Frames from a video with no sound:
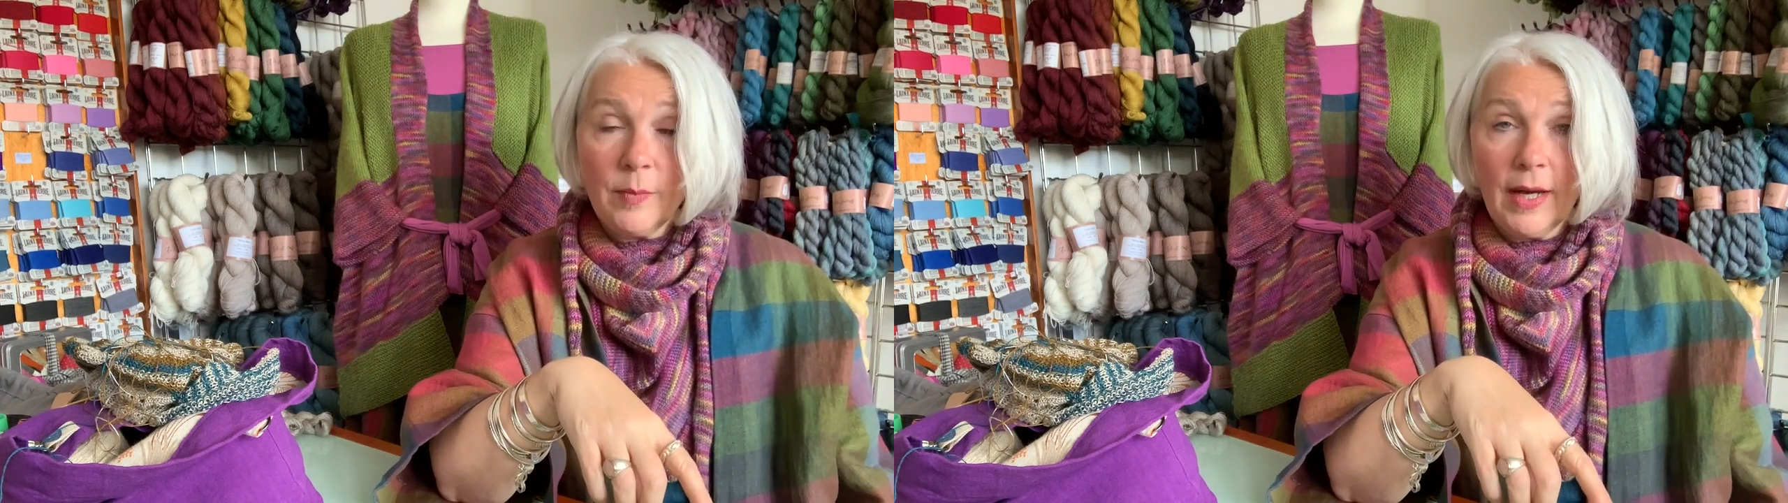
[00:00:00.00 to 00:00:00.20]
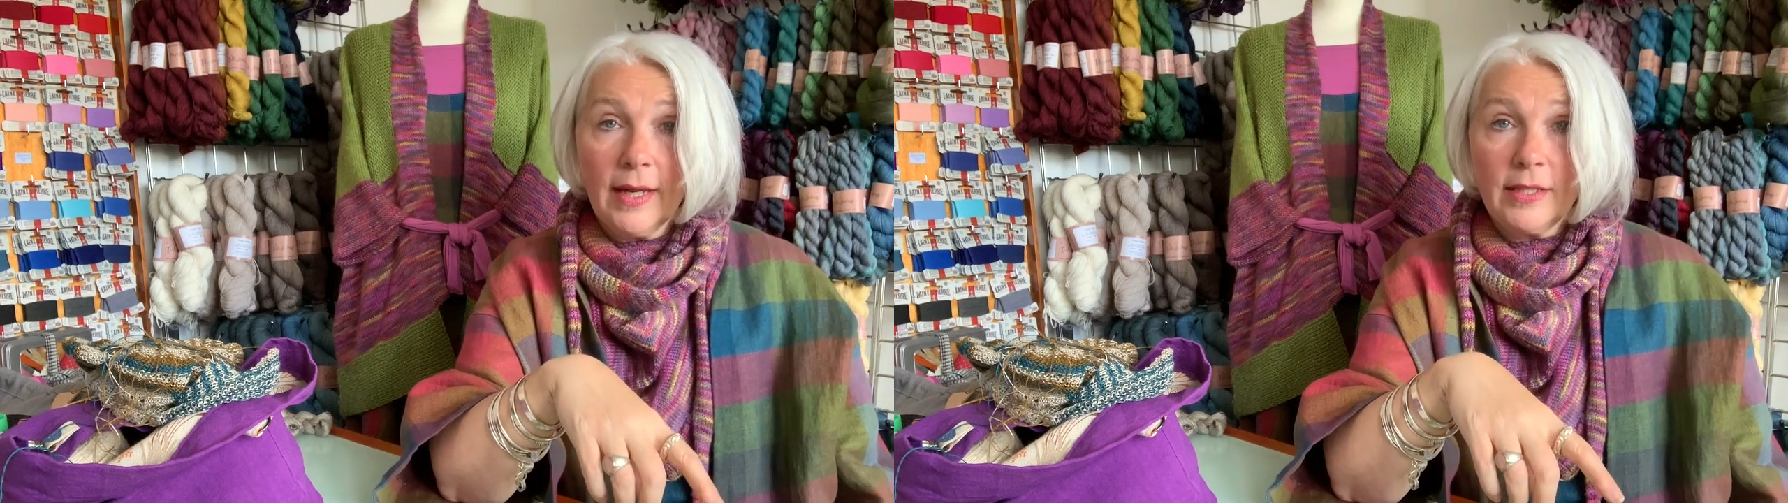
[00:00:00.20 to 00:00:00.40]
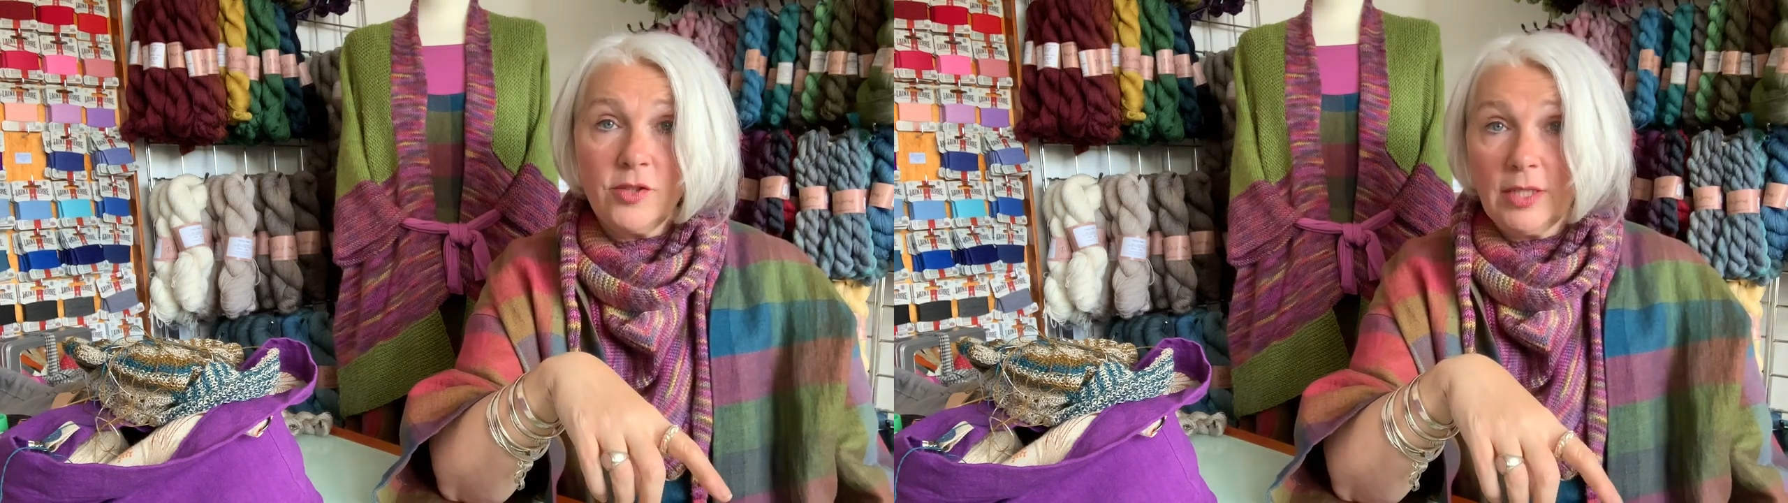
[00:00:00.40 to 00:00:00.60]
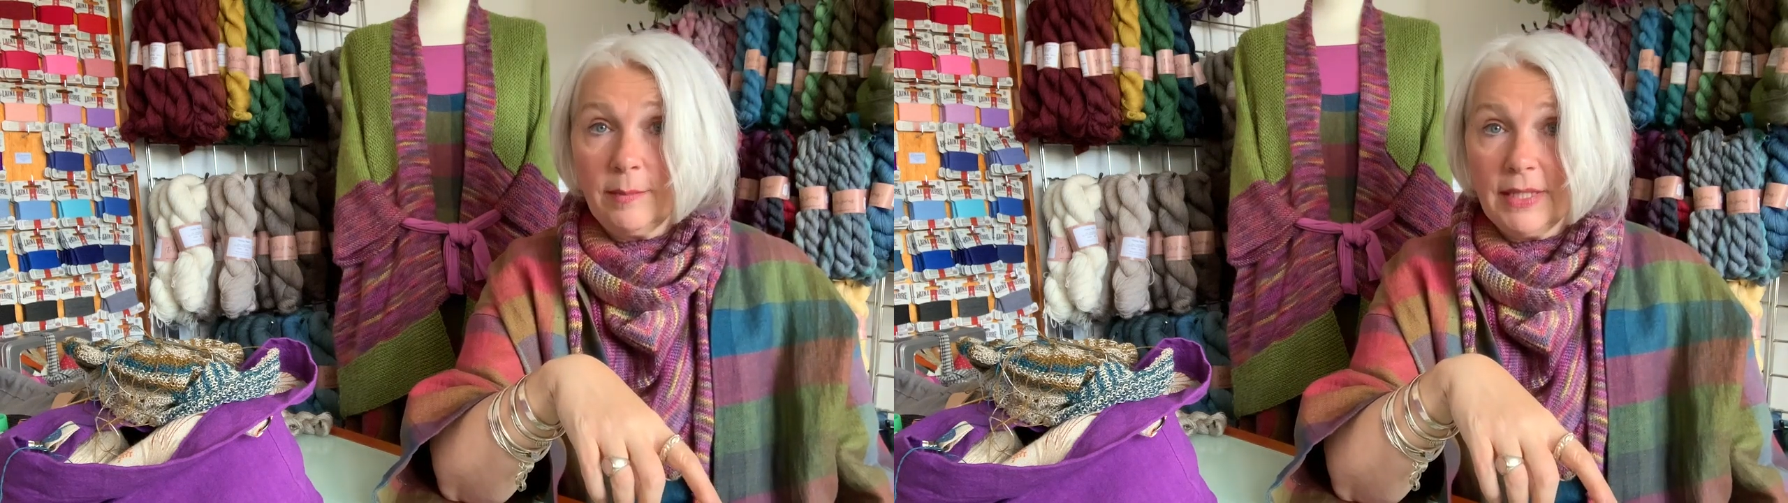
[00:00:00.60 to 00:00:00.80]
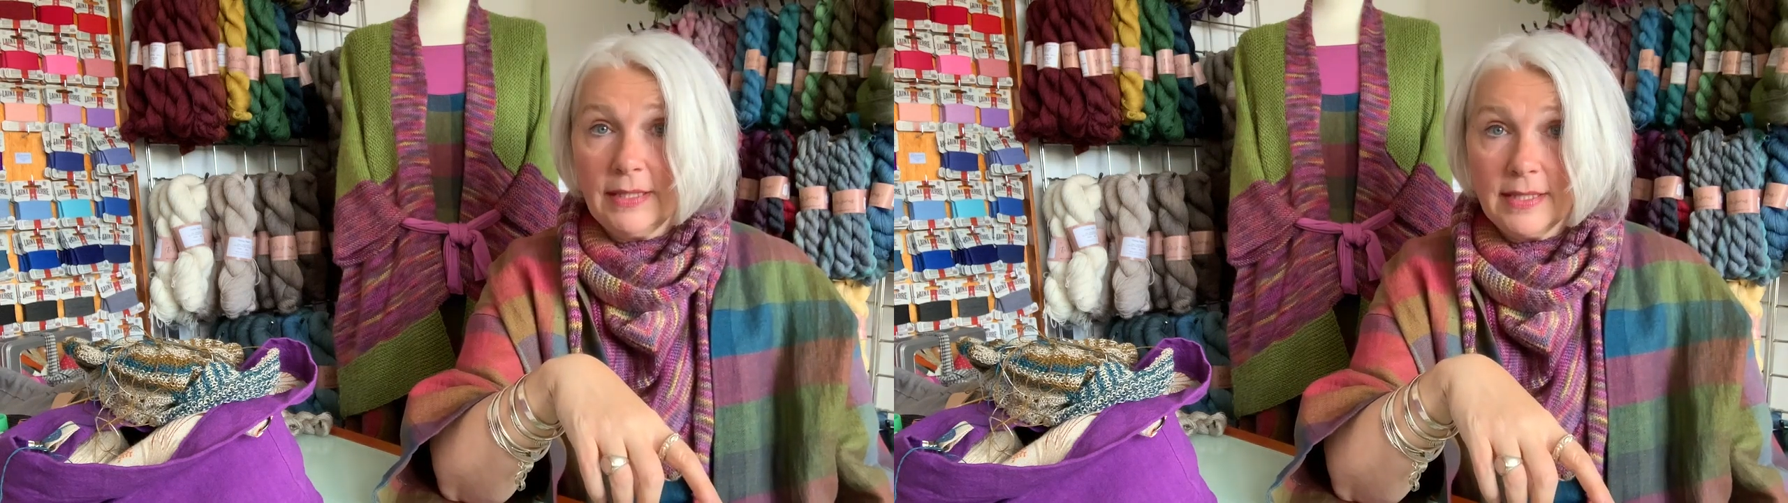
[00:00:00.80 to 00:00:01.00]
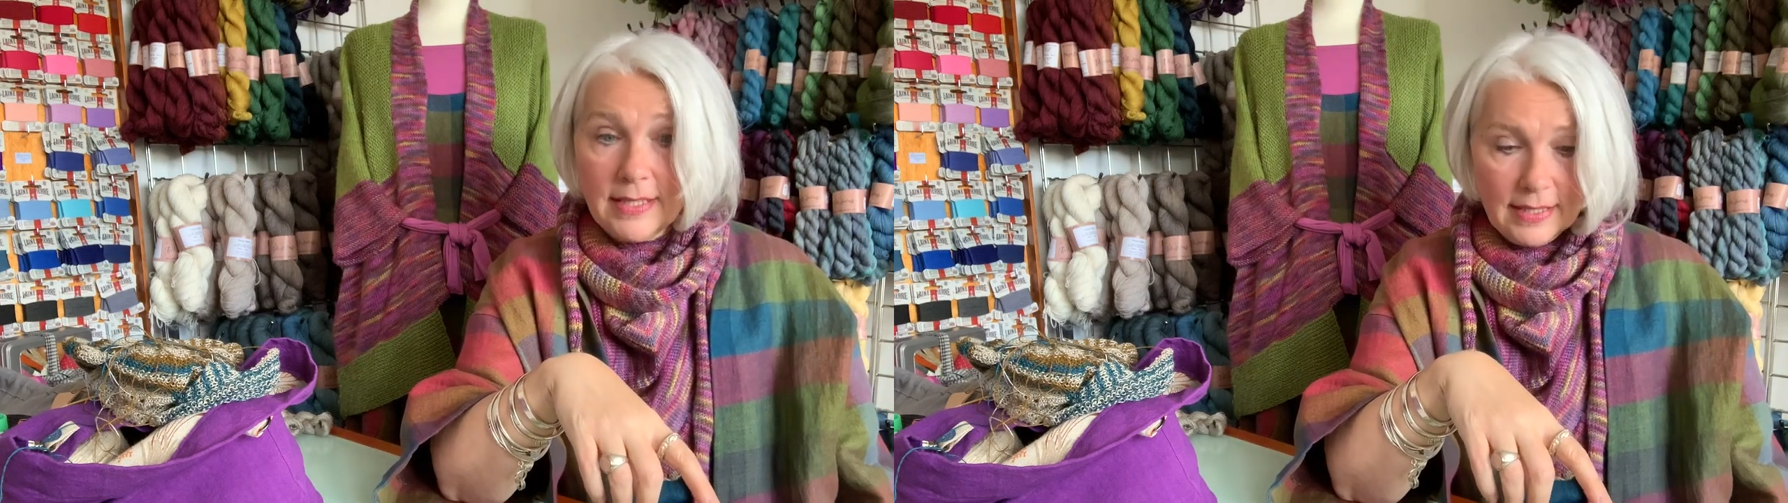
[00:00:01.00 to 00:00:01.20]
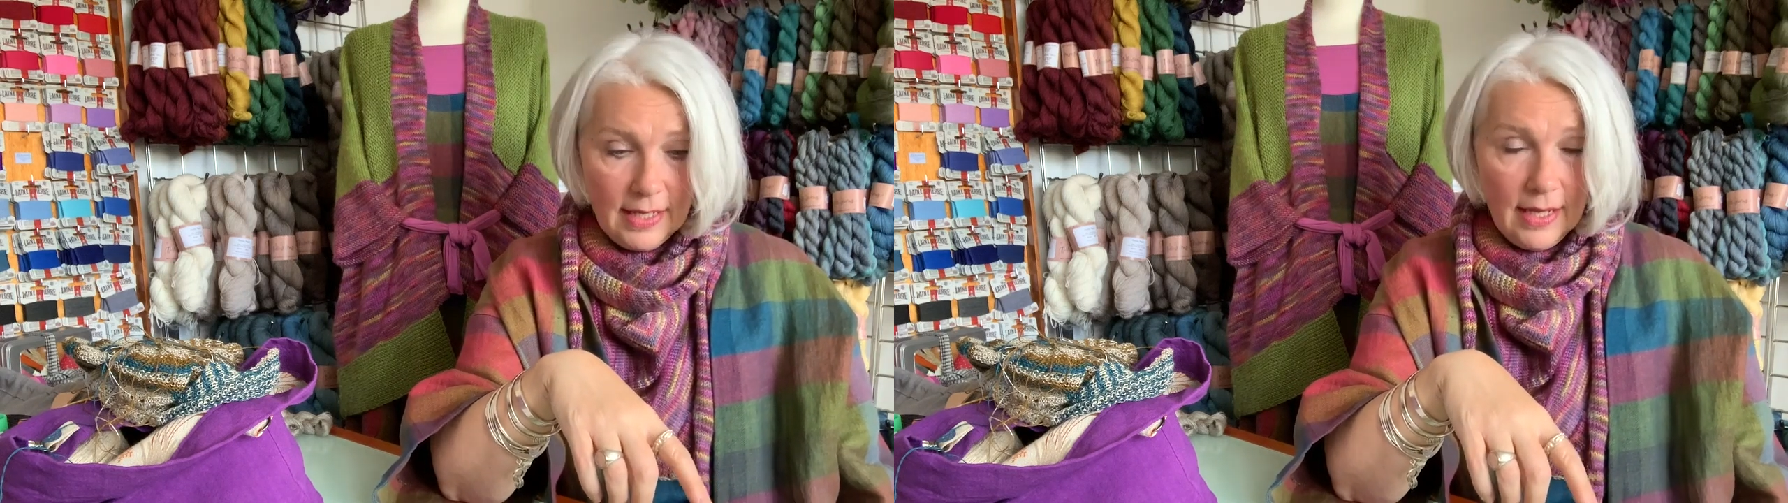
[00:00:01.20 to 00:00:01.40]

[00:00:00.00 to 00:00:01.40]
by Jilly Beans.